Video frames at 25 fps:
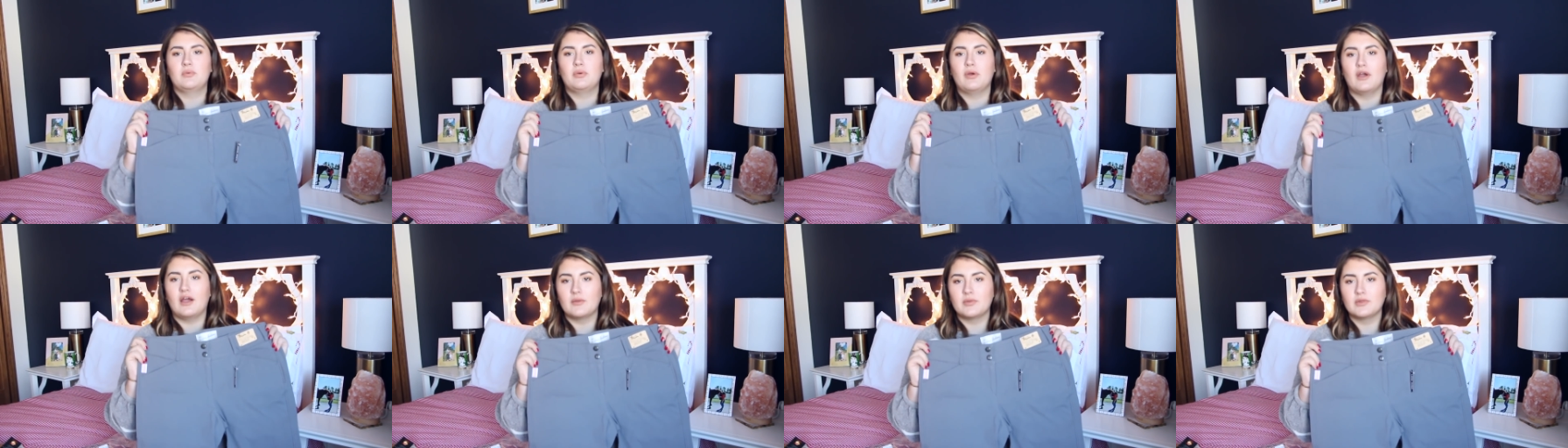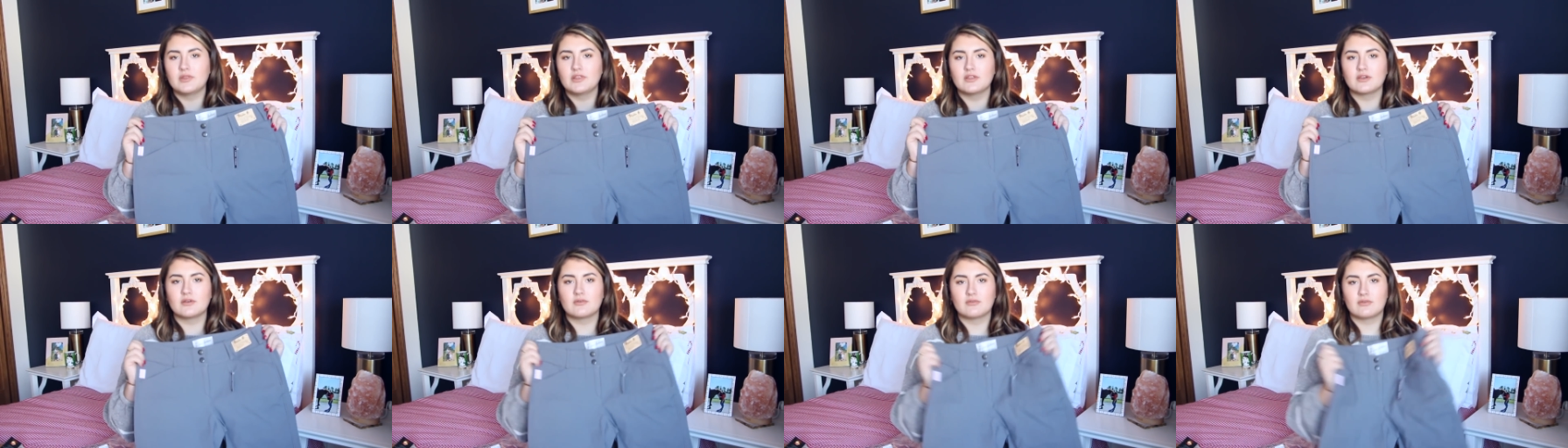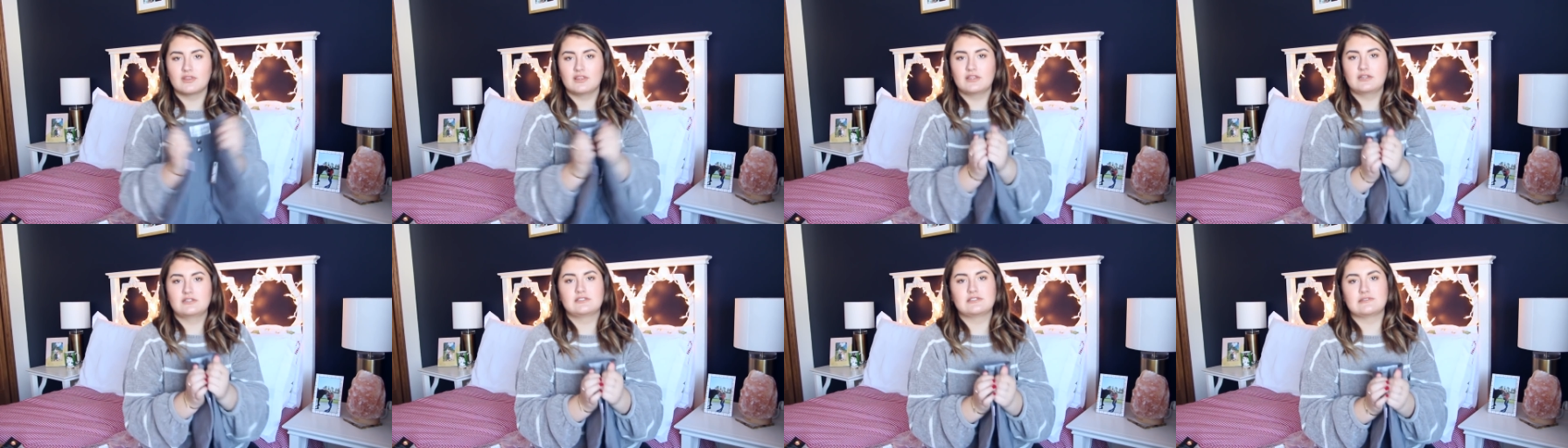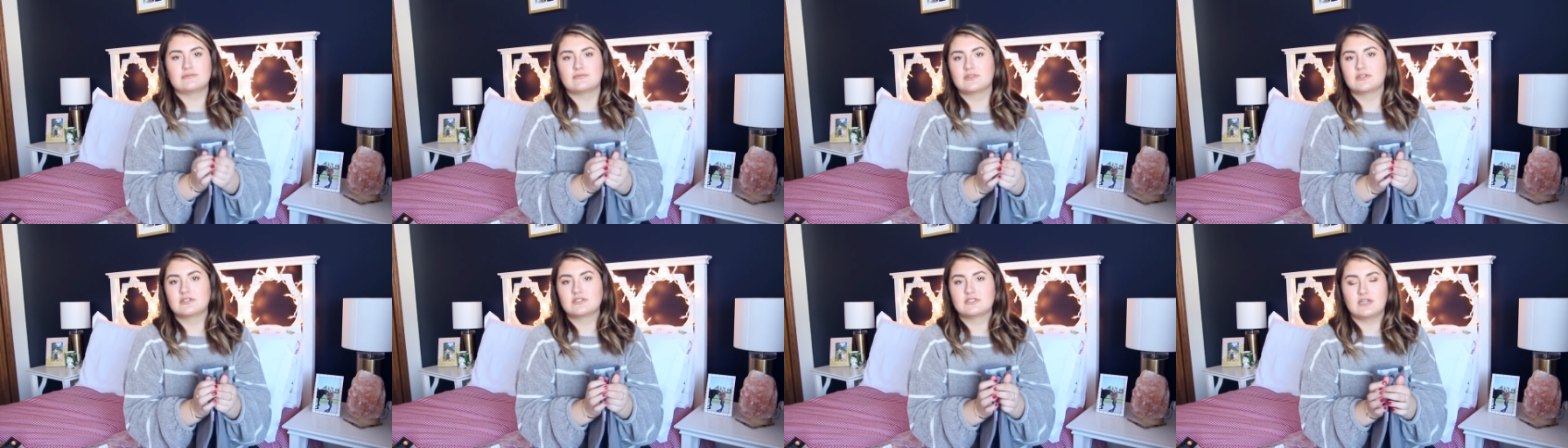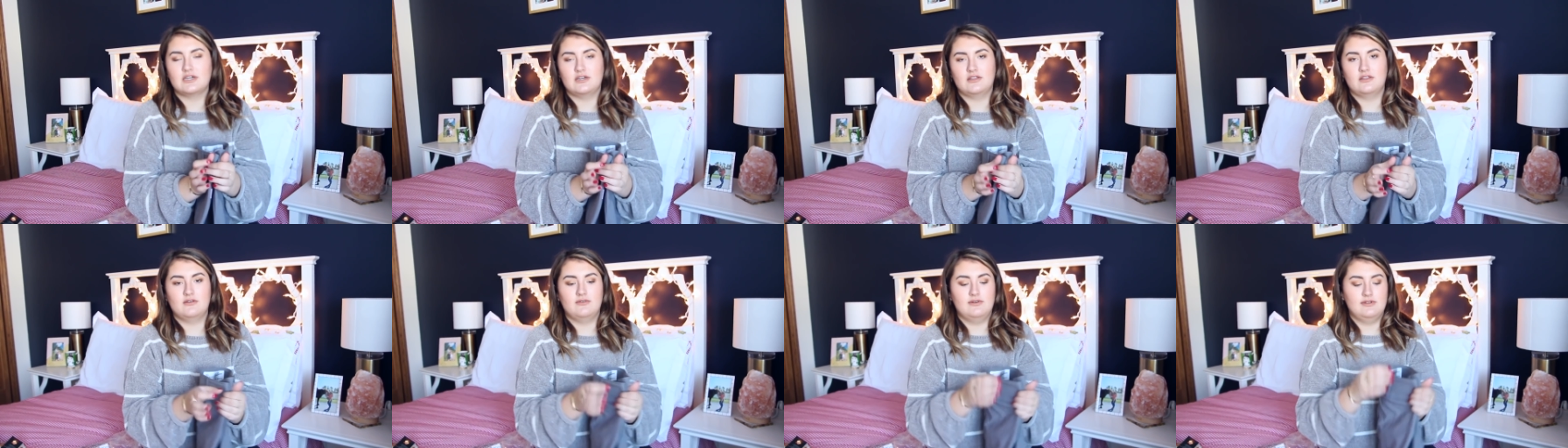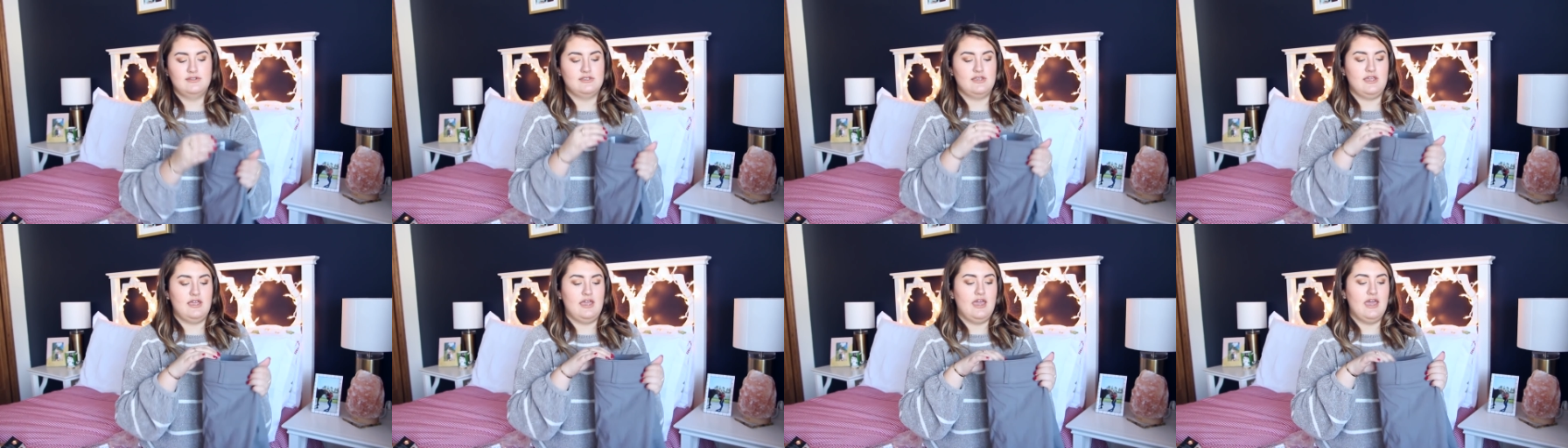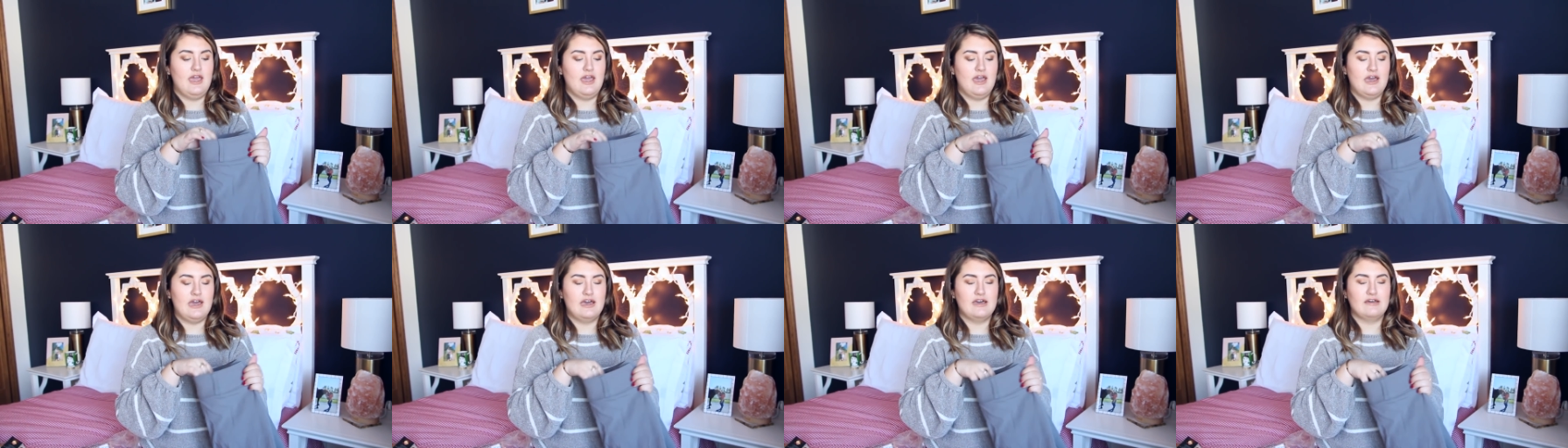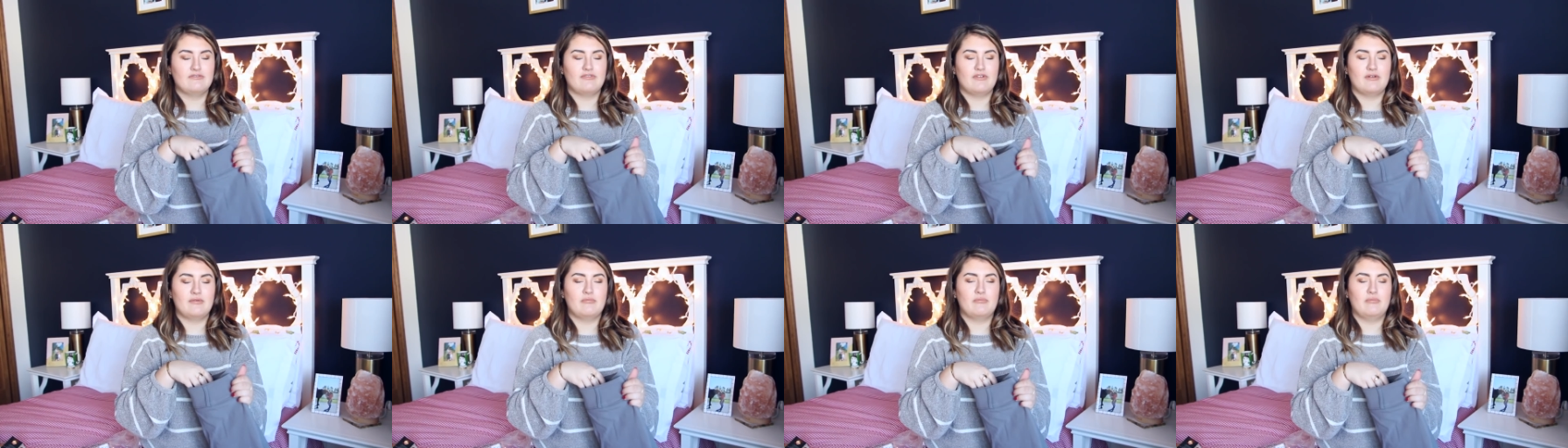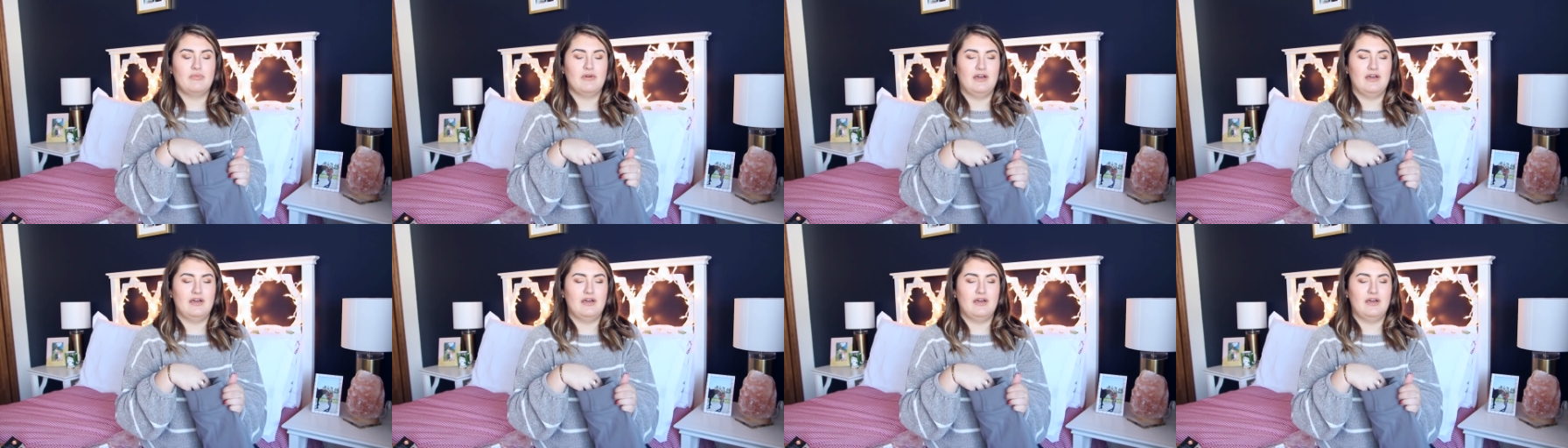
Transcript: they probably look really similar to other ones I have,